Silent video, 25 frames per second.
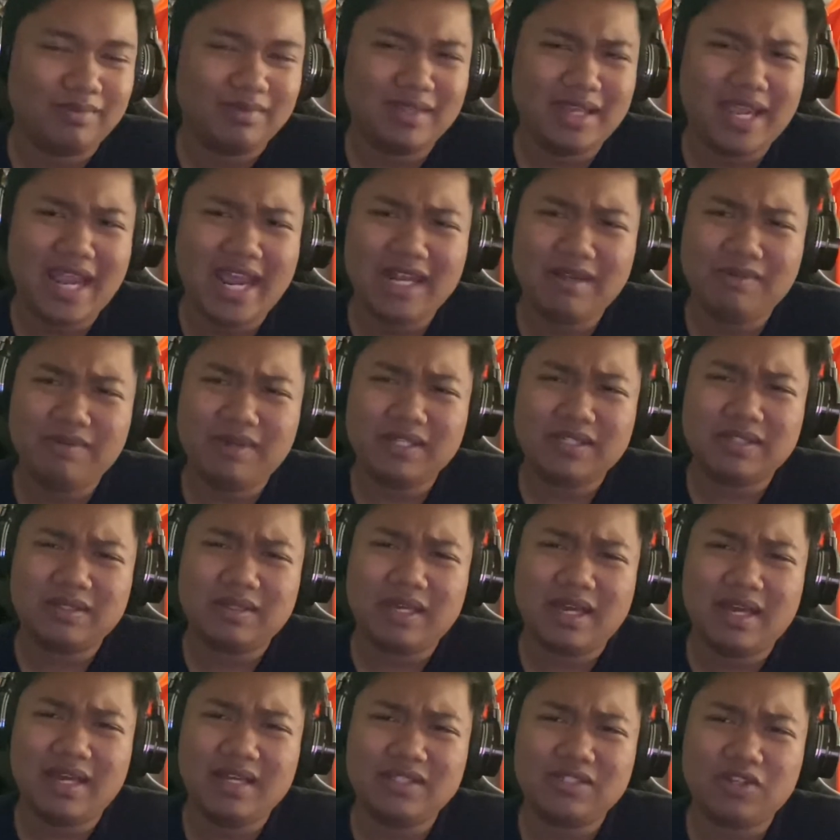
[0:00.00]
Anyways
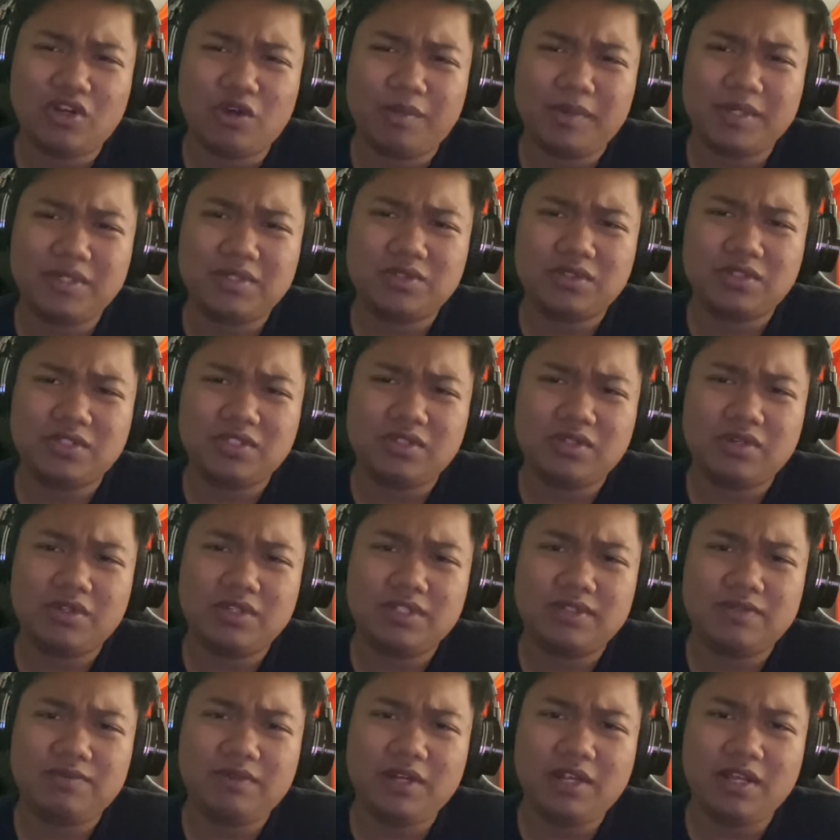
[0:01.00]
guys, I hope you enjoyed
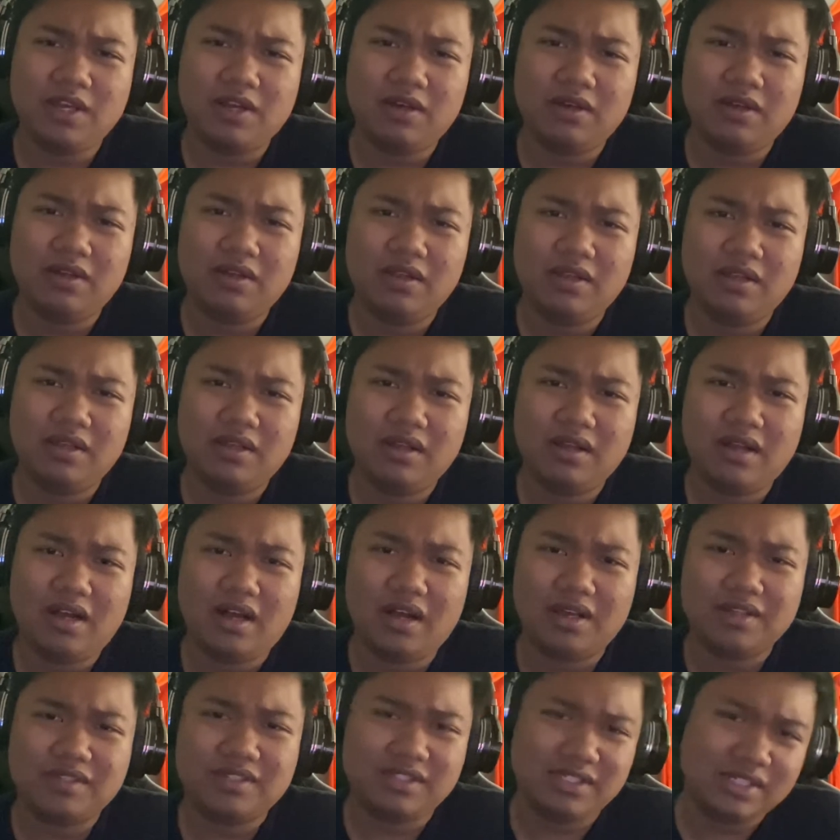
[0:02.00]
this video.
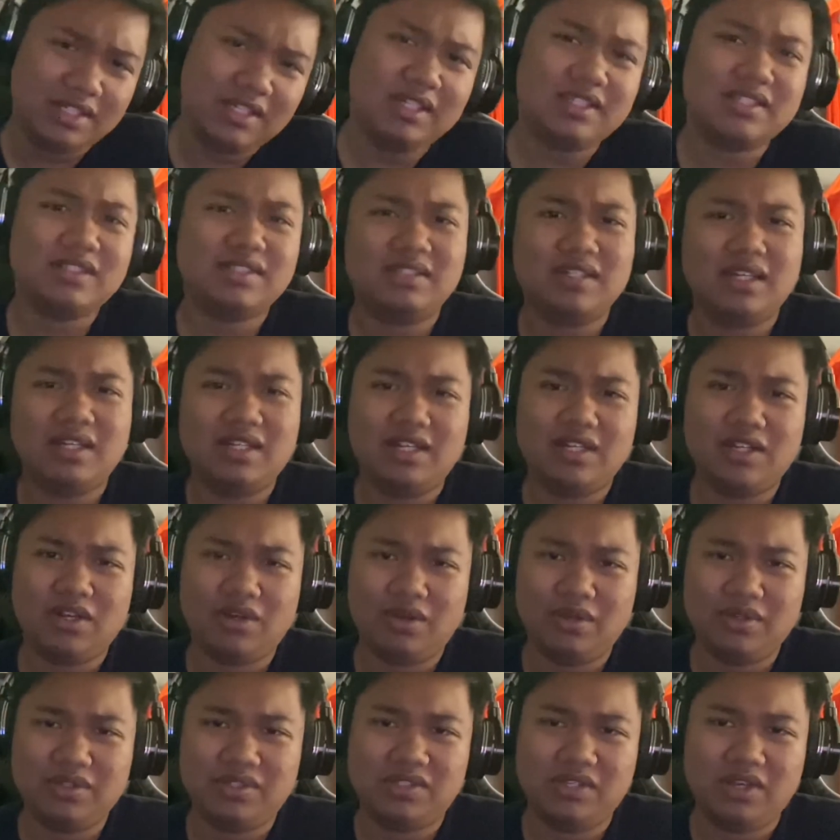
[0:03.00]
I'll see us then and
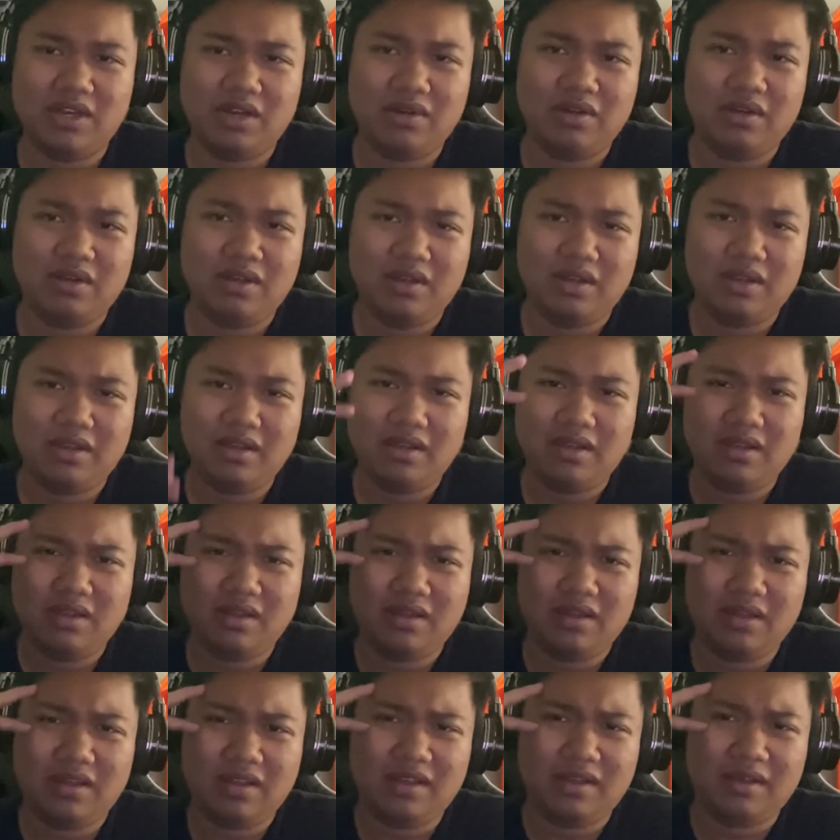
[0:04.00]
also
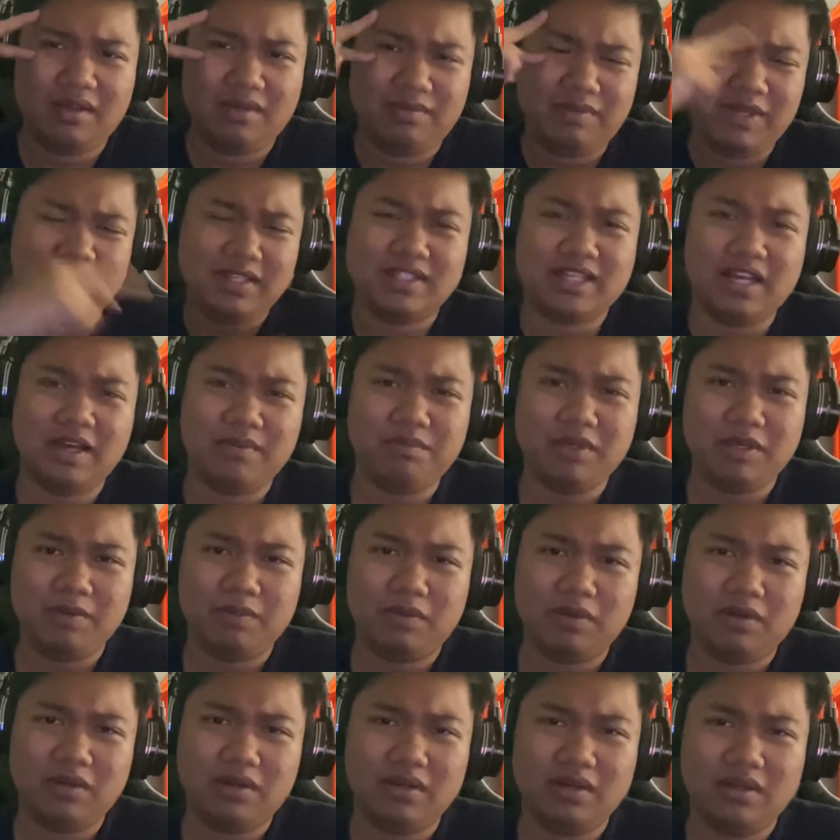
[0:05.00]
peace out
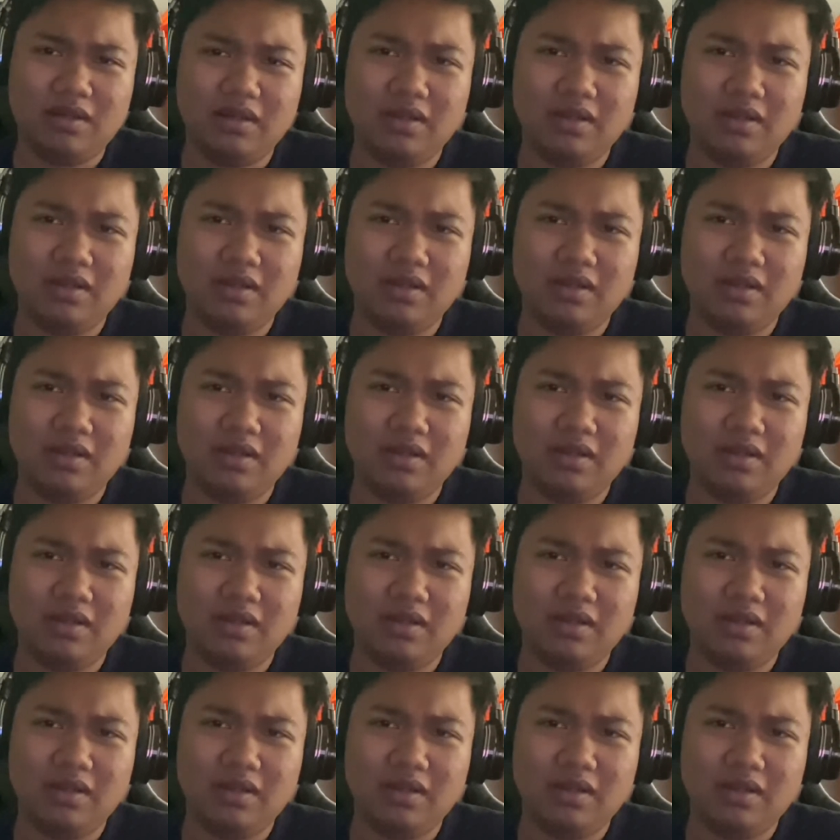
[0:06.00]
people.